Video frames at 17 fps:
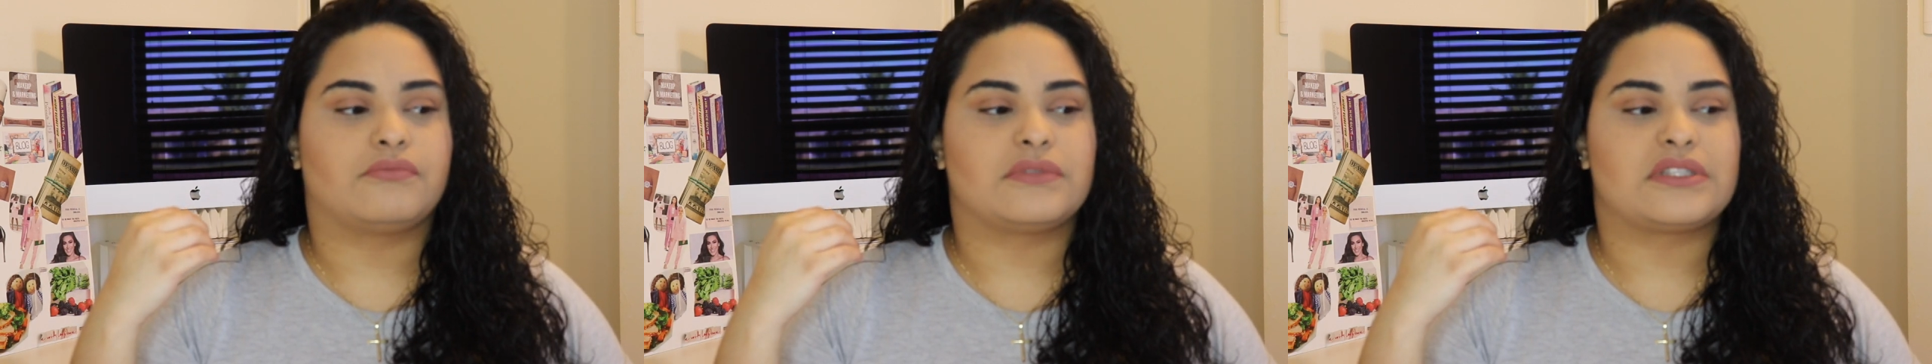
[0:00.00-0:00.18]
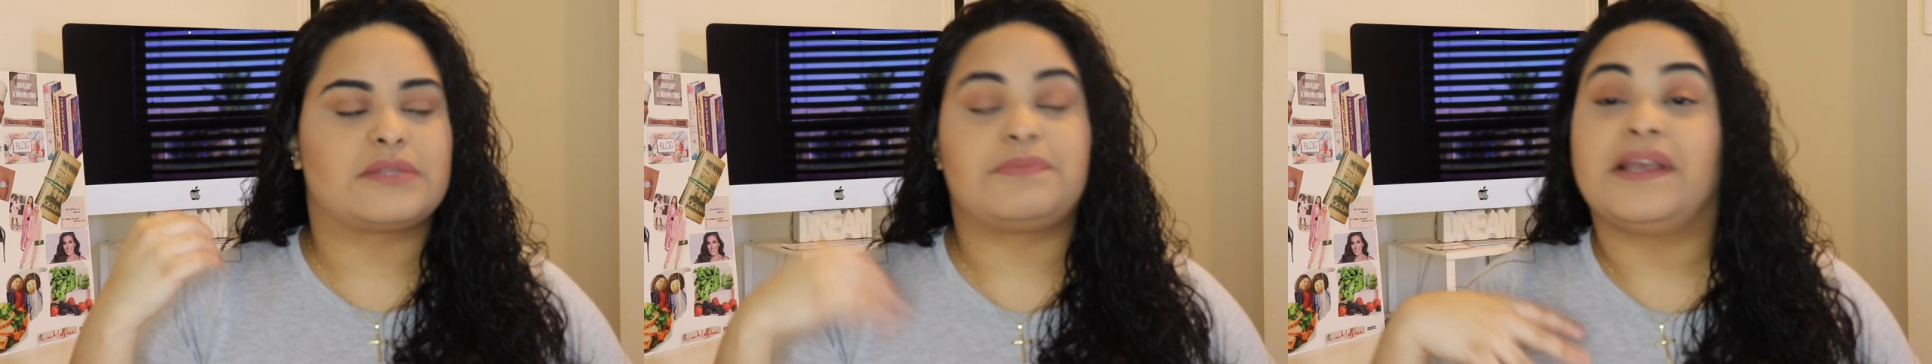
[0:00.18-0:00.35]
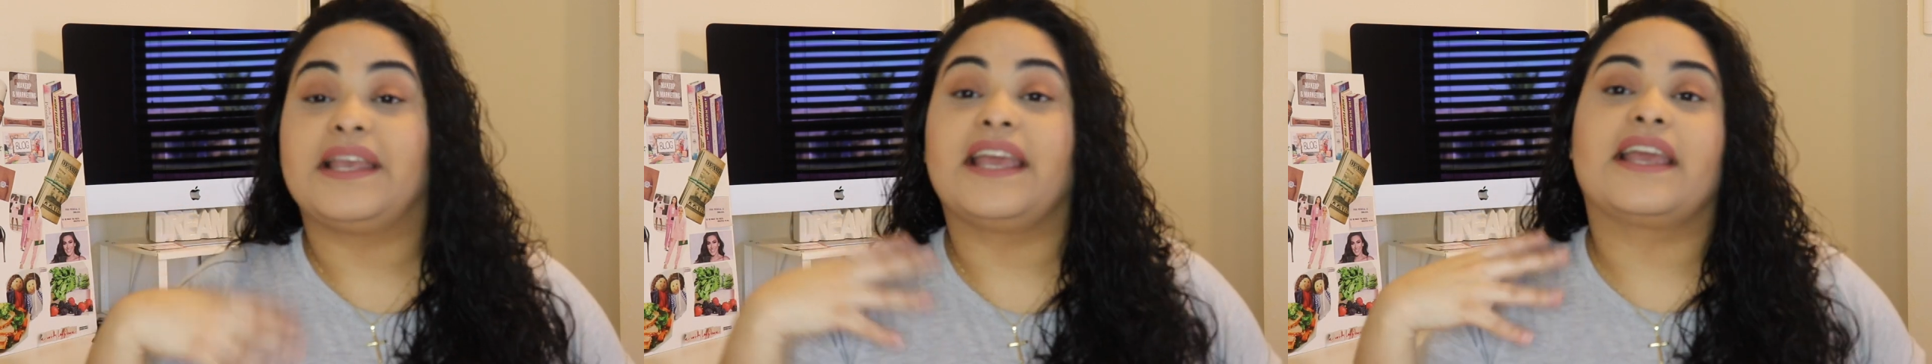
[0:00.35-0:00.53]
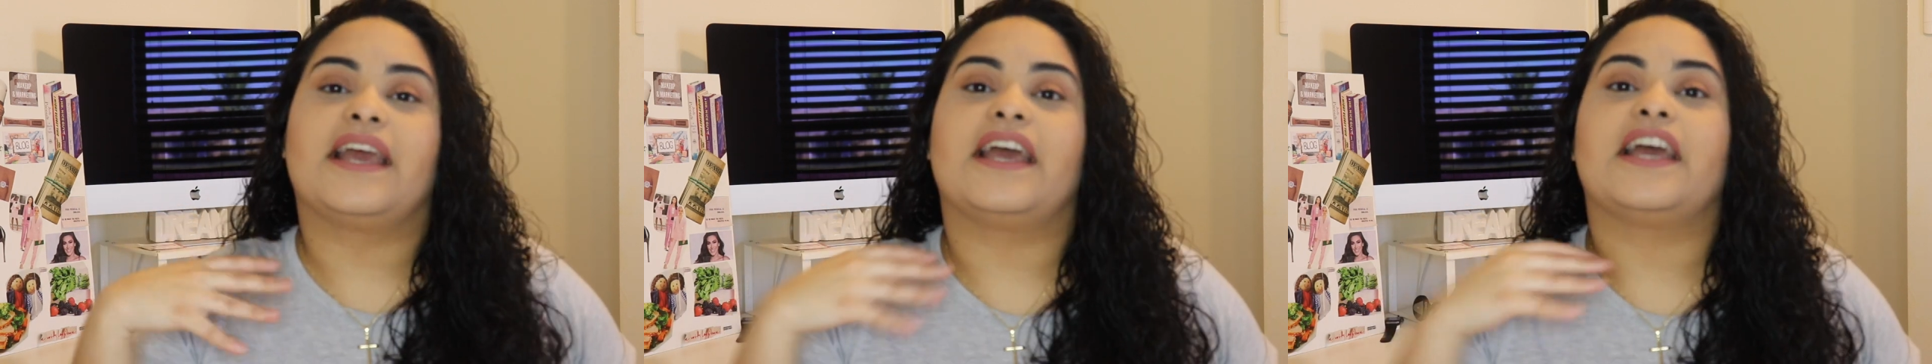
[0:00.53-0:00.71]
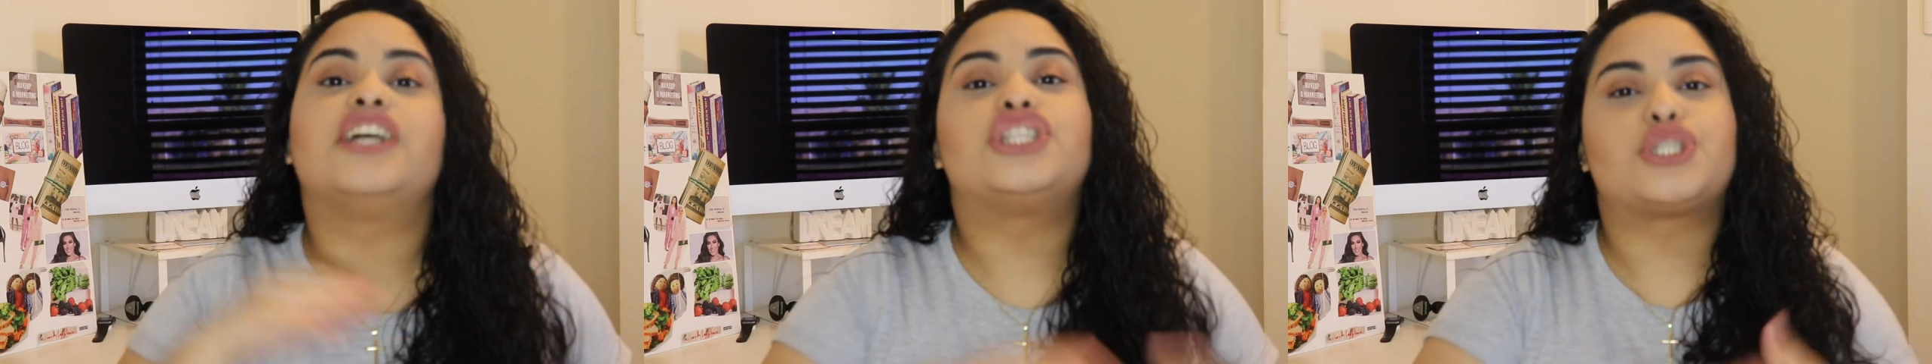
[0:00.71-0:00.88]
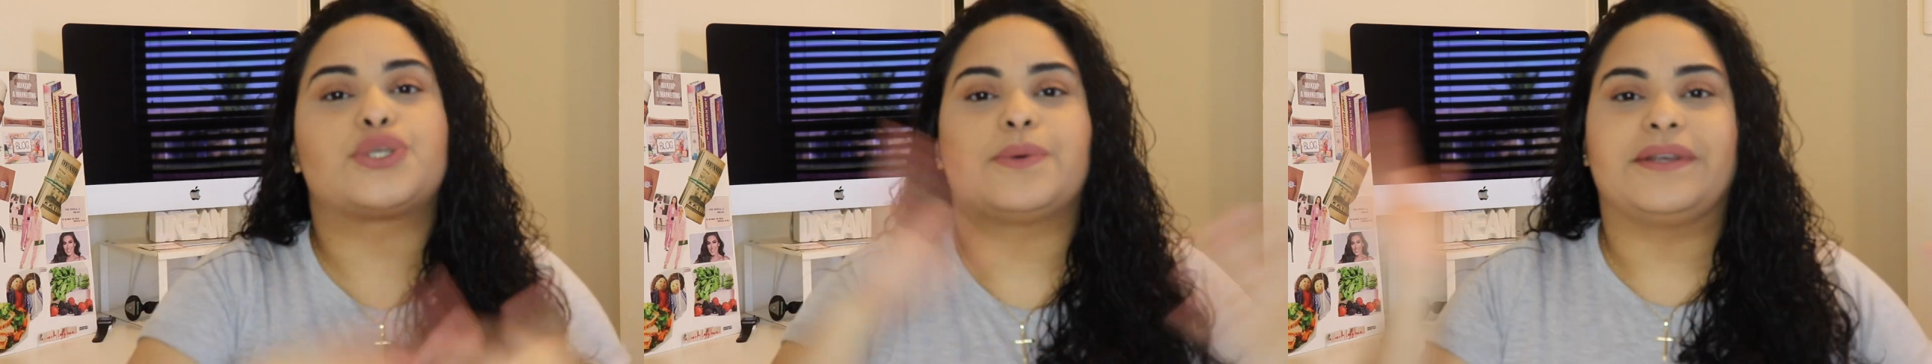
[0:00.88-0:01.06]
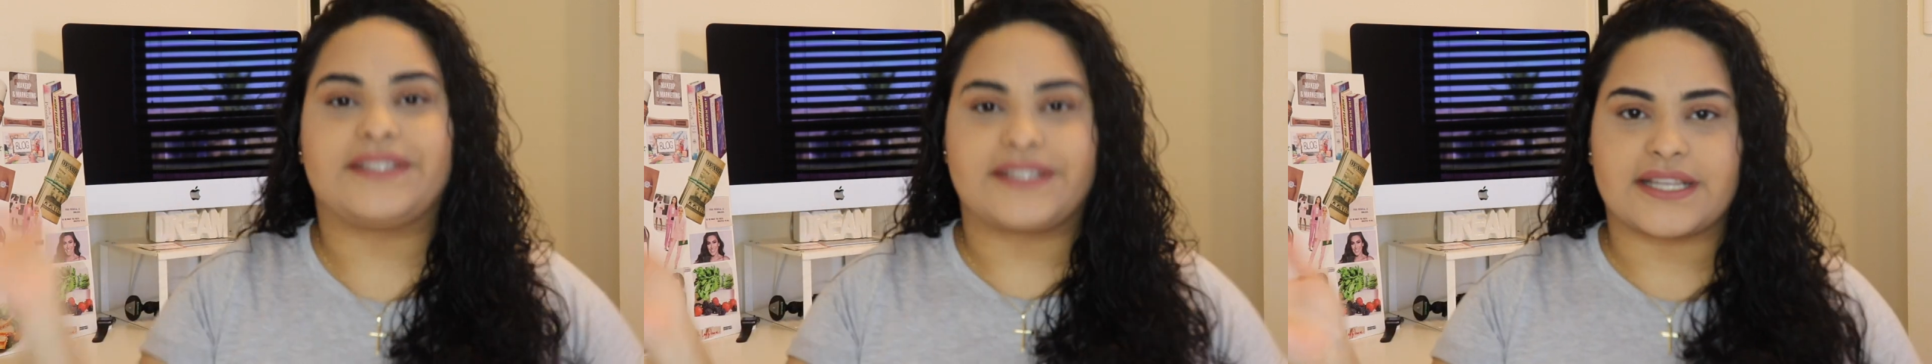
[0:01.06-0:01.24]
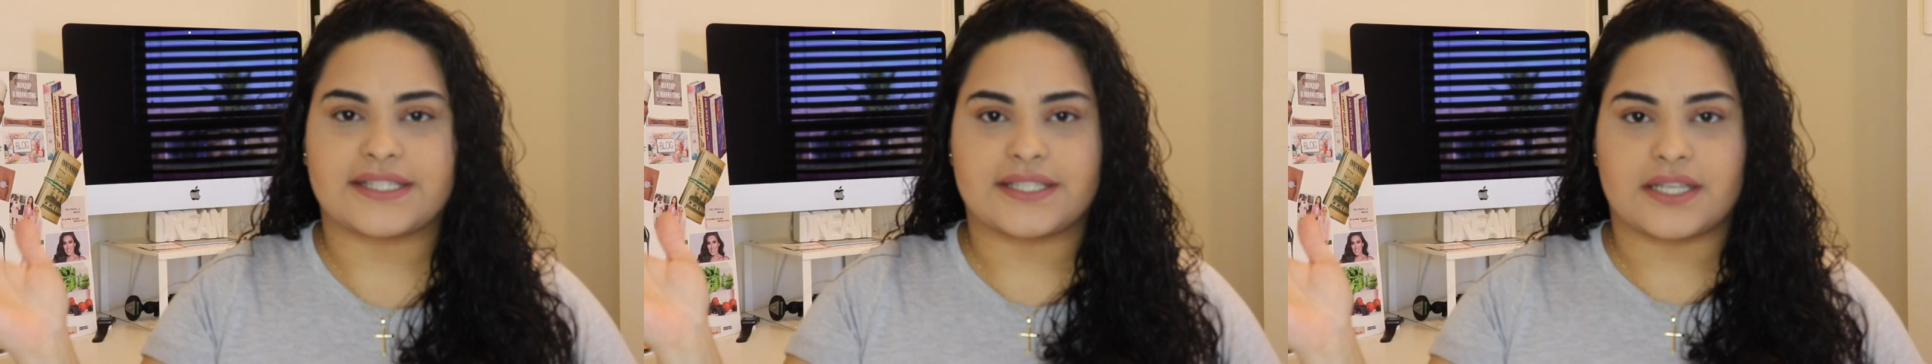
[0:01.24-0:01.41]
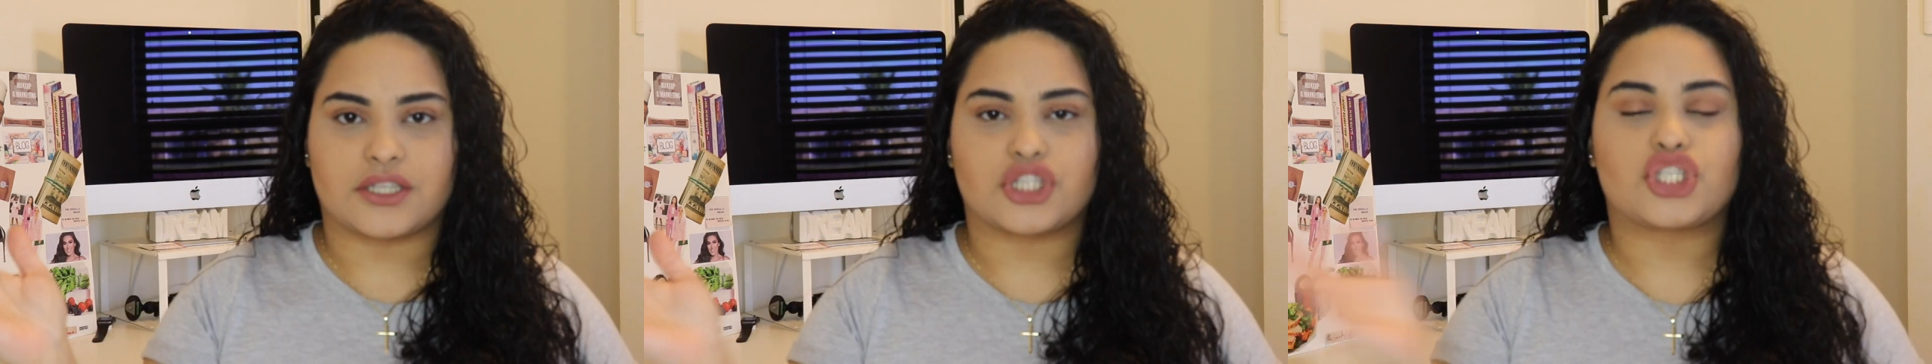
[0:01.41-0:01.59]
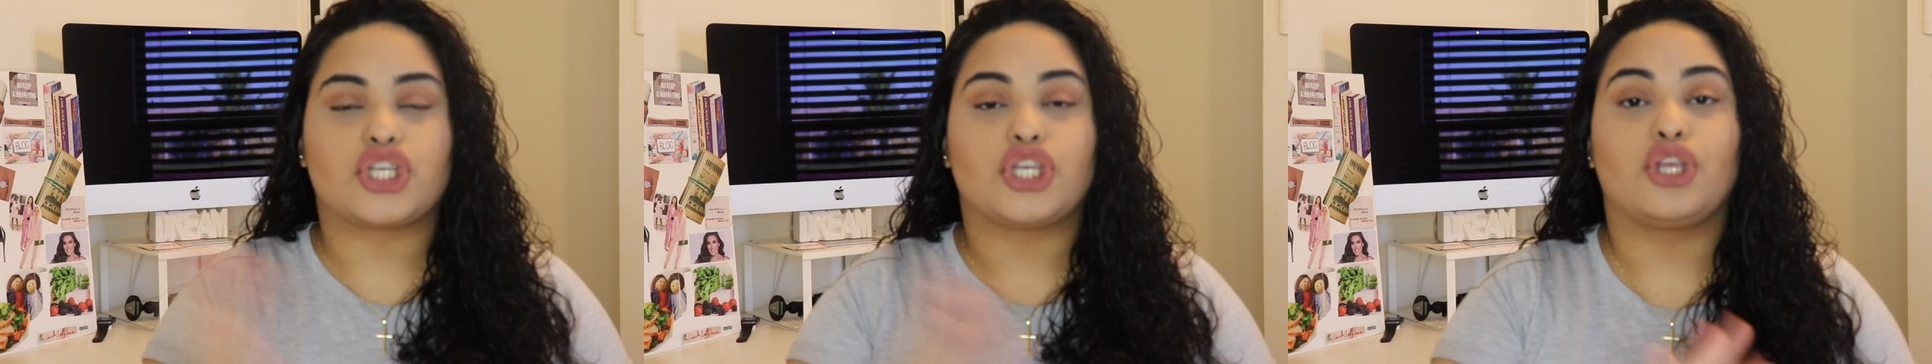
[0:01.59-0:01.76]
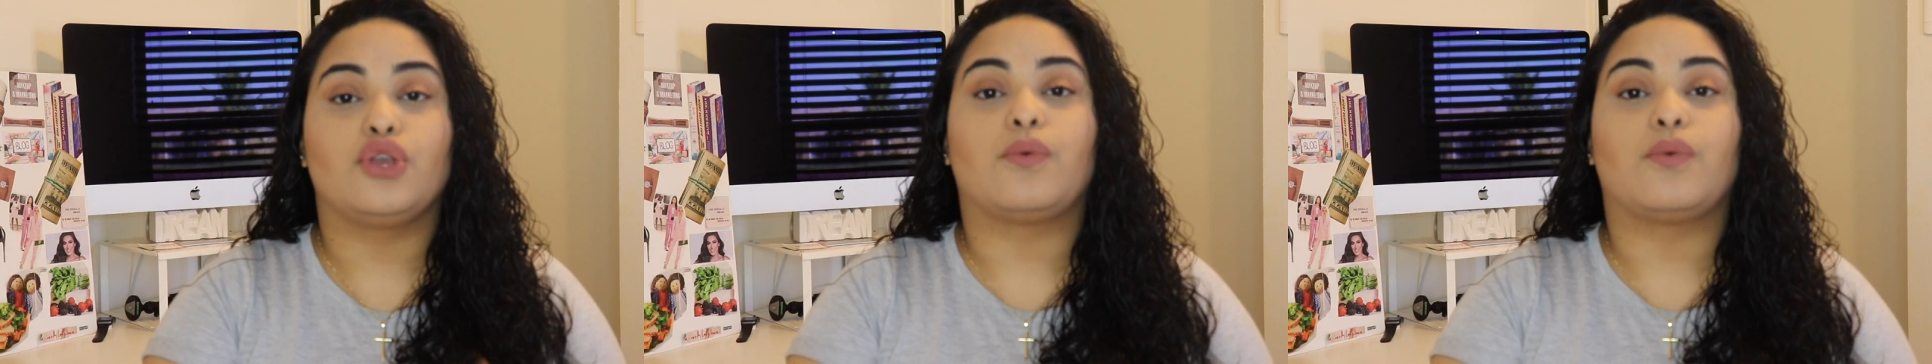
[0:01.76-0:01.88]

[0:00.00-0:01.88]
speaking it into existence.